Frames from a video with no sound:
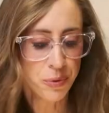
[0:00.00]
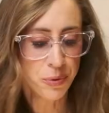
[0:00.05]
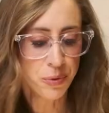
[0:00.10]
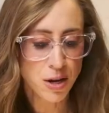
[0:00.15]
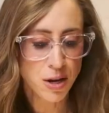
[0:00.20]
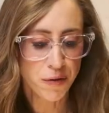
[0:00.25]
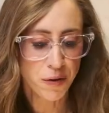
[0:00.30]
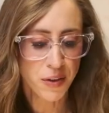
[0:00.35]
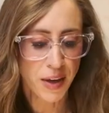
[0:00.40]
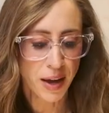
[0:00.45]

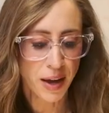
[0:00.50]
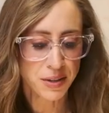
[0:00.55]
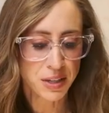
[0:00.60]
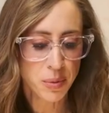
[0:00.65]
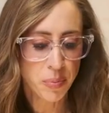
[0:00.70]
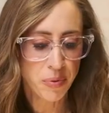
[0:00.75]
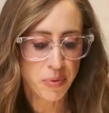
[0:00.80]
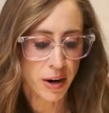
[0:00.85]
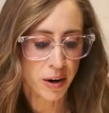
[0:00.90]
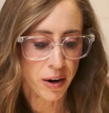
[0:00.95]
Thank you for that
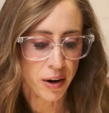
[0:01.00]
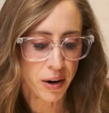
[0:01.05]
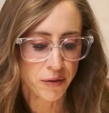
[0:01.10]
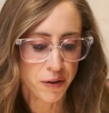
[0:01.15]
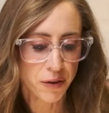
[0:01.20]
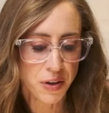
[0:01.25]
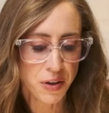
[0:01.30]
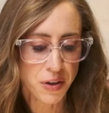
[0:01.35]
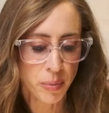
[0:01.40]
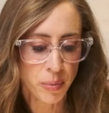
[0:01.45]
tip there
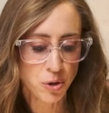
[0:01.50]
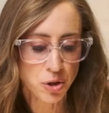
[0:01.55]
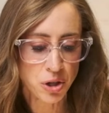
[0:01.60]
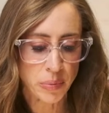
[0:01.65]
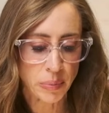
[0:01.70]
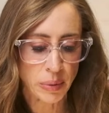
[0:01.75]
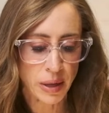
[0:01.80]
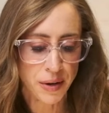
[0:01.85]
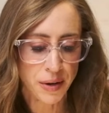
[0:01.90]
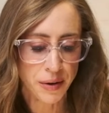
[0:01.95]
for the
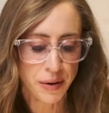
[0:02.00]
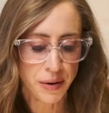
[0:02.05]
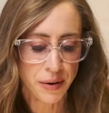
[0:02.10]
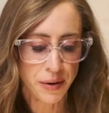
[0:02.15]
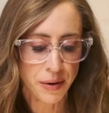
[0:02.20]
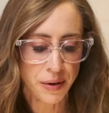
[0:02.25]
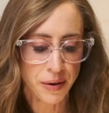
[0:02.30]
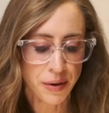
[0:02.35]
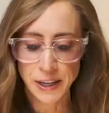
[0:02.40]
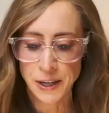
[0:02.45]
immersion blender.